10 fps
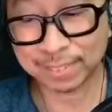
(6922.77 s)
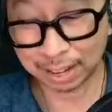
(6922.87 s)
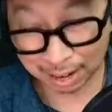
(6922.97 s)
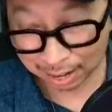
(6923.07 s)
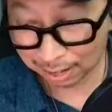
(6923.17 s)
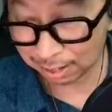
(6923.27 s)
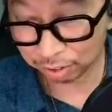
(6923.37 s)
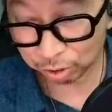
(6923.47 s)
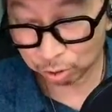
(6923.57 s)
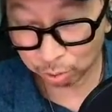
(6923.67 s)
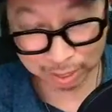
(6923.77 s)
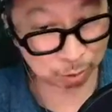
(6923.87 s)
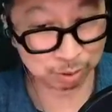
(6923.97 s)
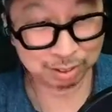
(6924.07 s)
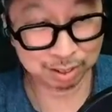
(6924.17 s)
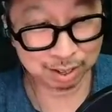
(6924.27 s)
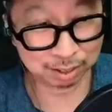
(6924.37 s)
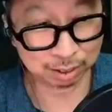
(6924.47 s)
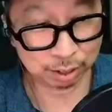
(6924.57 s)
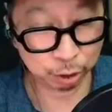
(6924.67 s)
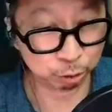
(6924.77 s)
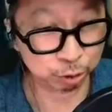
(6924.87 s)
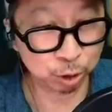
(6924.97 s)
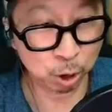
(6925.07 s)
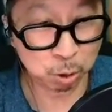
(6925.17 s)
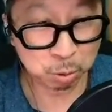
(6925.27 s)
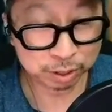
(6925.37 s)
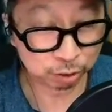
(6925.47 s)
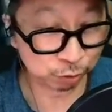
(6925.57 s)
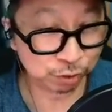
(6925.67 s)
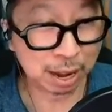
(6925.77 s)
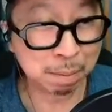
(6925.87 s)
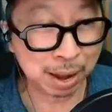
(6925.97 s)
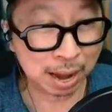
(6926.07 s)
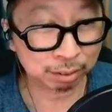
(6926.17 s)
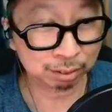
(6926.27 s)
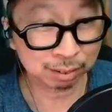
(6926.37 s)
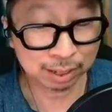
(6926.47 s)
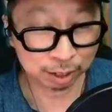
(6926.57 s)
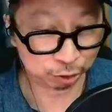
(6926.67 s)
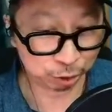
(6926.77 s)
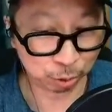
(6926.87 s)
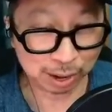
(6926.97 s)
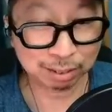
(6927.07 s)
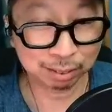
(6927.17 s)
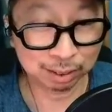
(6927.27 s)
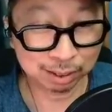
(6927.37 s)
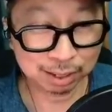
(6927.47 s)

Hey, it's a great. Like we said, it's a VA panel. It's direct lit.